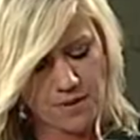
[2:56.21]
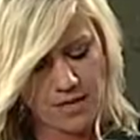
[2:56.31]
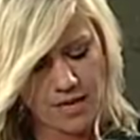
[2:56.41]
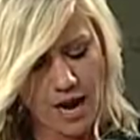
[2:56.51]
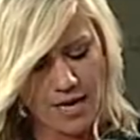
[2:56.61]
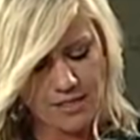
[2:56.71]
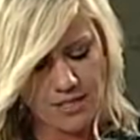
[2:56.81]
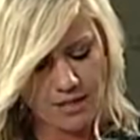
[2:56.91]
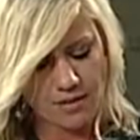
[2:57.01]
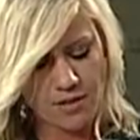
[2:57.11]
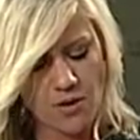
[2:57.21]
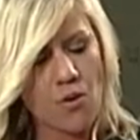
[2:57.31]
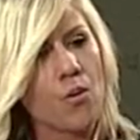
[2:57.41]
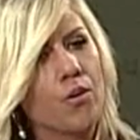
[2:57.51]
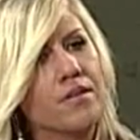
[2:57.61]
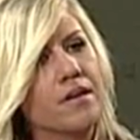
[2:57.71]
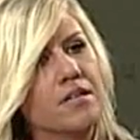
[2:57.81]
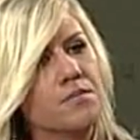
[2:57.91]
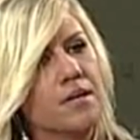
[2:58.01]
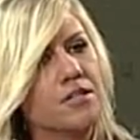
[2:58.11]
big idea or the
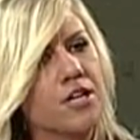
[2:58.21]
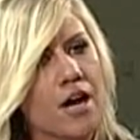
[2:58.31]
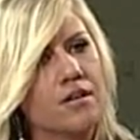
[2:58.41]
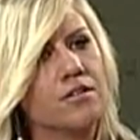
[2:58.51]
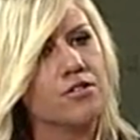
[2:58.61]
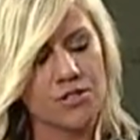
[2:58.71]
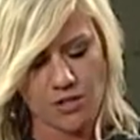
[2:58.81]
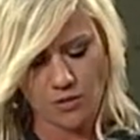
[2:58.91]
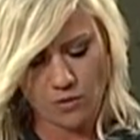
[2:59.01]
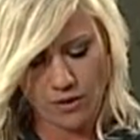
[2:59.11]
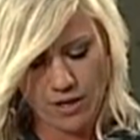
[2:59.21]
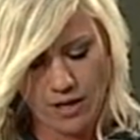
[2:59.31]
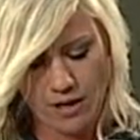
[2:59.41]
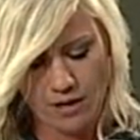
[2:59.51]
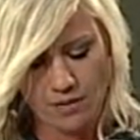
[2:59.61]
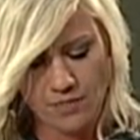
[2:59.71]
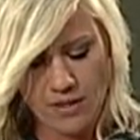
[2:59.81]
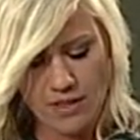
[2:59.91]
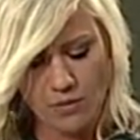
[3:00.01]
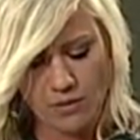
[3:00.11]
next big challenge you're working on
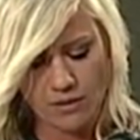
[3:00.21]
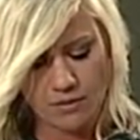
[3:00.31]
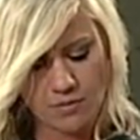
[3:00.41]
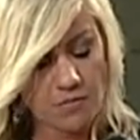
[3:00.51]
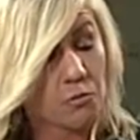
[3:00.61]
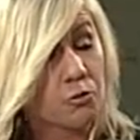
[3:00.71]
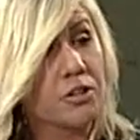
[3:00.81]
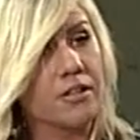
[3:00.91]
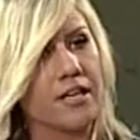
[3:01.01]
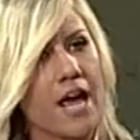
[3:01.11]
that will really